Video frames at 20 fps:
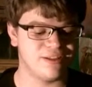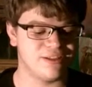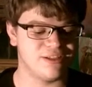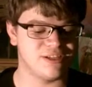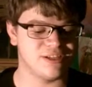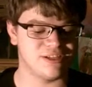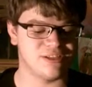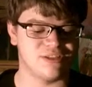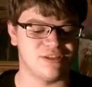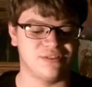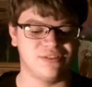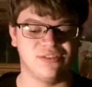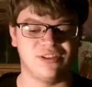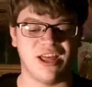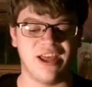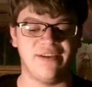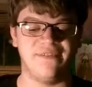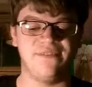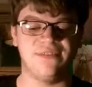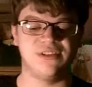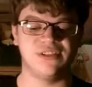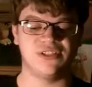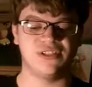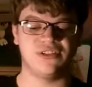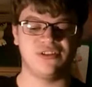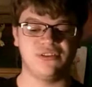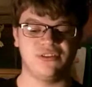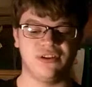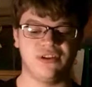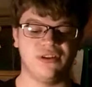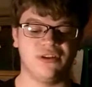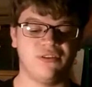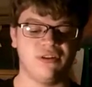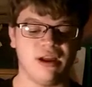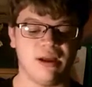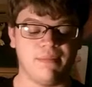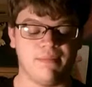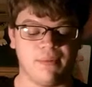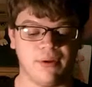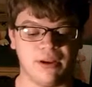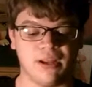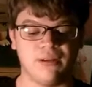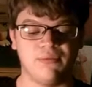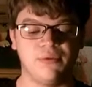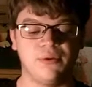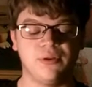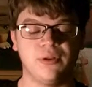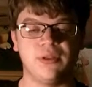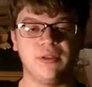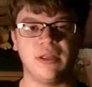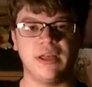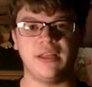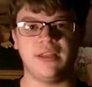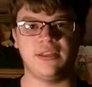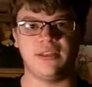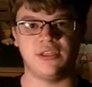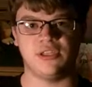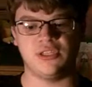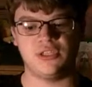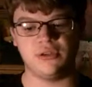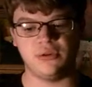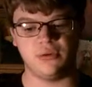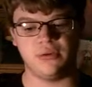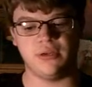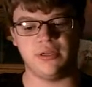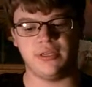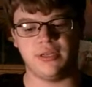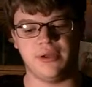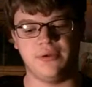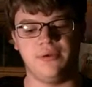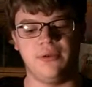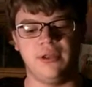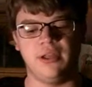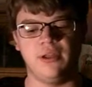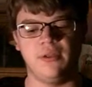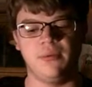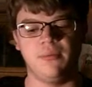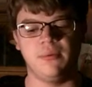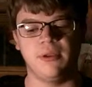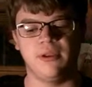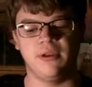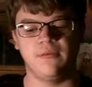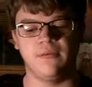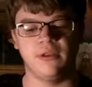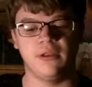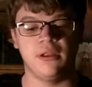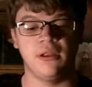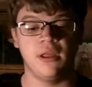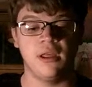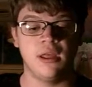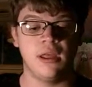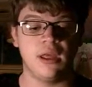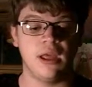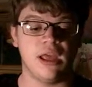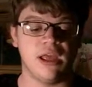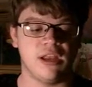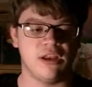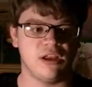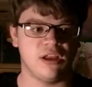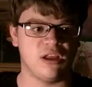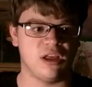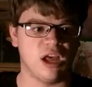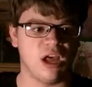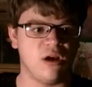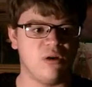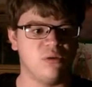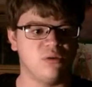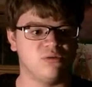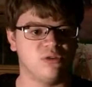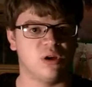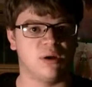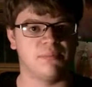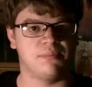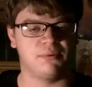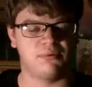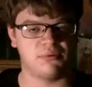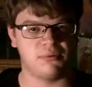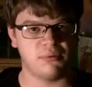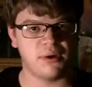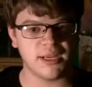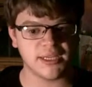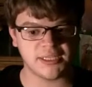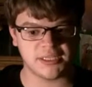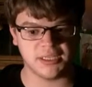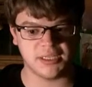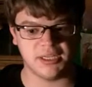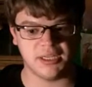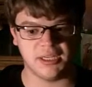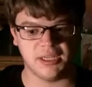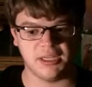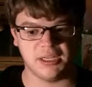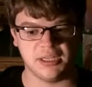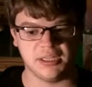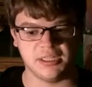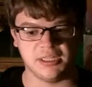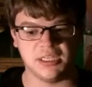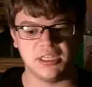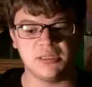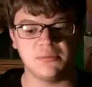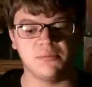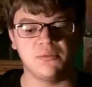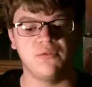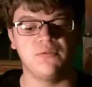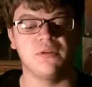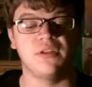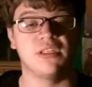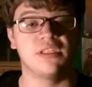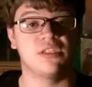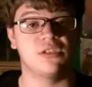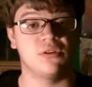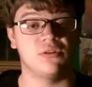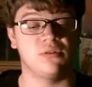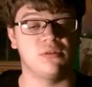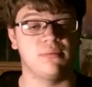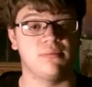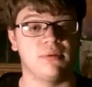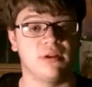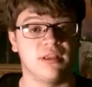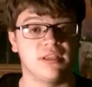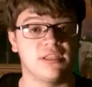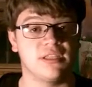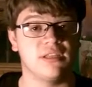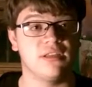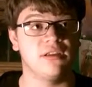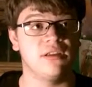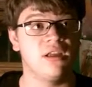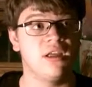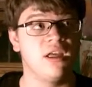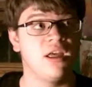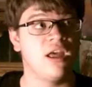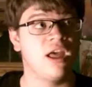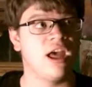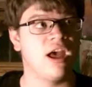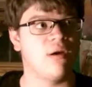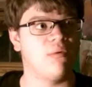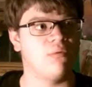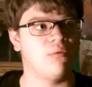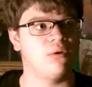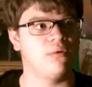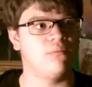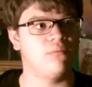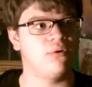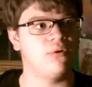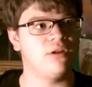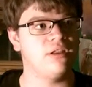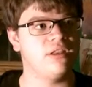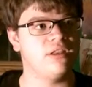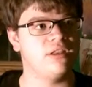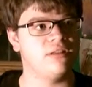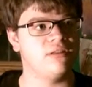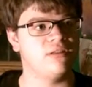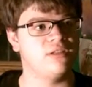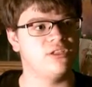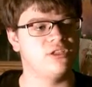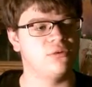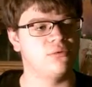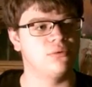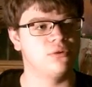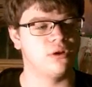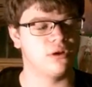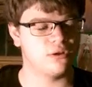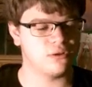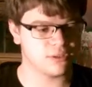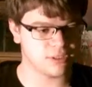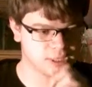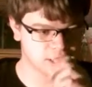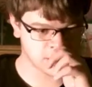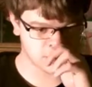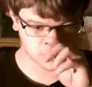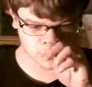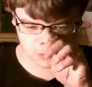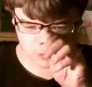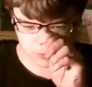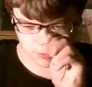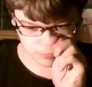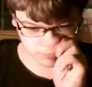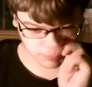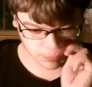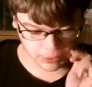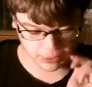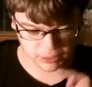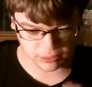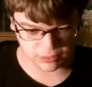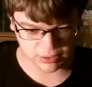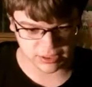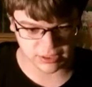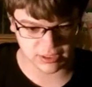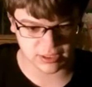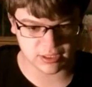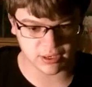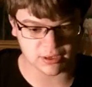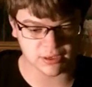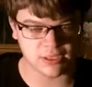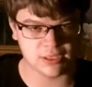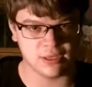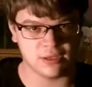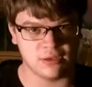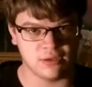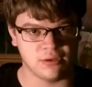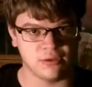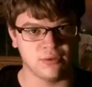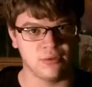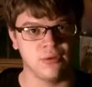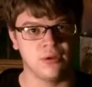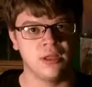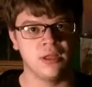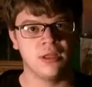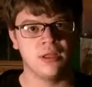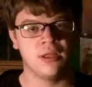just life just turned into crap. But I really like the storytelling element of it and how depressing it is. This movie is so depressing. At one point, Gyllenhaal's character finally starts to do